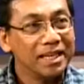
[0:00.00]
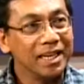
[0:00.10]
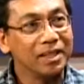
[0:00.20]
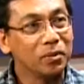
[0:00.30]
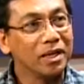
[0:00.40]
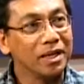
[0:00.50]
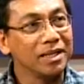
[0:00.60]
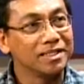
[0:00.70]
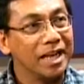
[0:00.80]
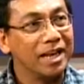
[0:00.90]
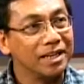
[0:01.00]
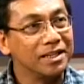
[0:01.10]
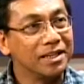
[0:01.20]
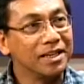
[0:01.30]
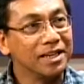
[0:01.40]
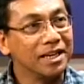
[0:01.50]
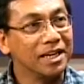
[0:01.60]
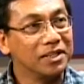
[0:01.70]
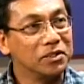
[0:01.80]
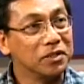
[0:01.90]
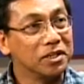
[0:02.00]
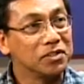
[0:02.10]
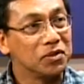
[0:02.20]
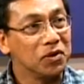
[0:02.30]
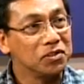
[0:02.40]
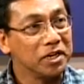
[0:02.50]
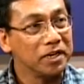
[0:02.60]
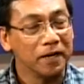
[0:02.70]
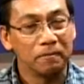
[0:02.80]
it will stand during a storm shaking.